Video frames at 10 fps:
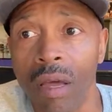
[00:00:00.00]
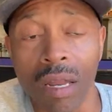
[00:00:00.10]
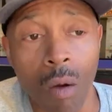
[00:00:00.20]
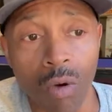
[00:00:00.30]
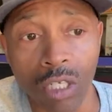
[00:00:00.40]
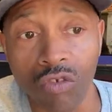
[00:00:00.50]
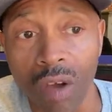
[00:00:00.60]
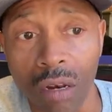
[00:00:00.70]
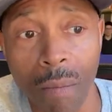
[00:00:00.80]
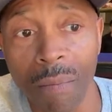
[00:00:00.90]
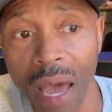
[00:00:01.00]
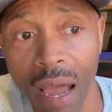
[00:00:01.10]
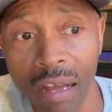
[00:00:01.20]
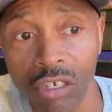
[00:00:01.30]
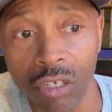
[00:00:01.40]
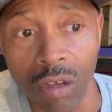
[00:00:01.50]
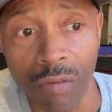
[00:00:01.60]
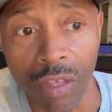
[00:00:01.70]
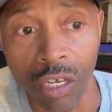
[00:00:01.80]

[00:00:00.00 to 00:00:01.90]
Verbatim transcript: And I wasn't trying to bash